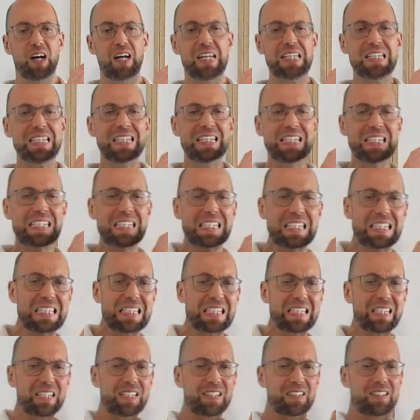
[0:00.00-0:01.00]

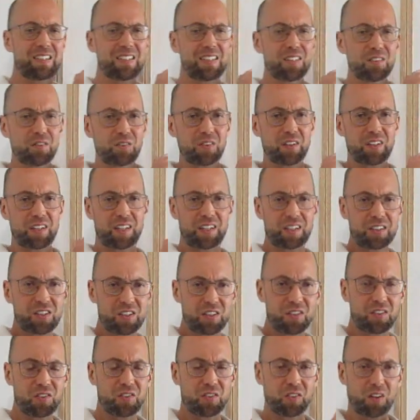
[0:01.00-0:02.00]
These
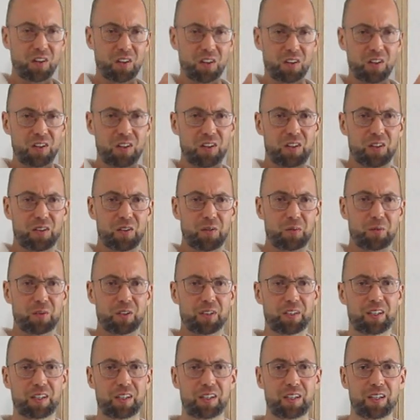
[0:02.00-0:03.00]
reductions are all
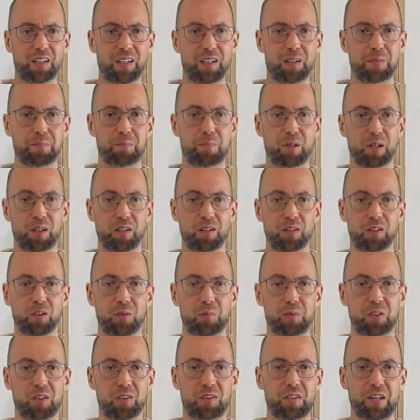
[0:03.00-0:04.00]
working in
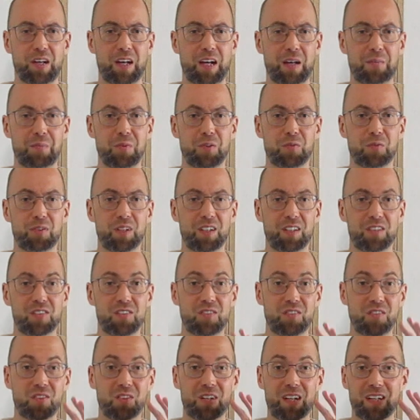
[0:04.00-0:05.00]
polynomial time. Reductions
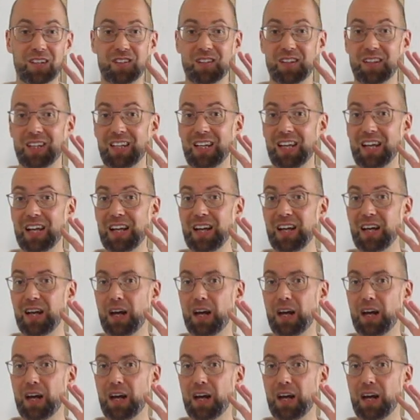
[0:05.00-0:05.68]
don't actually,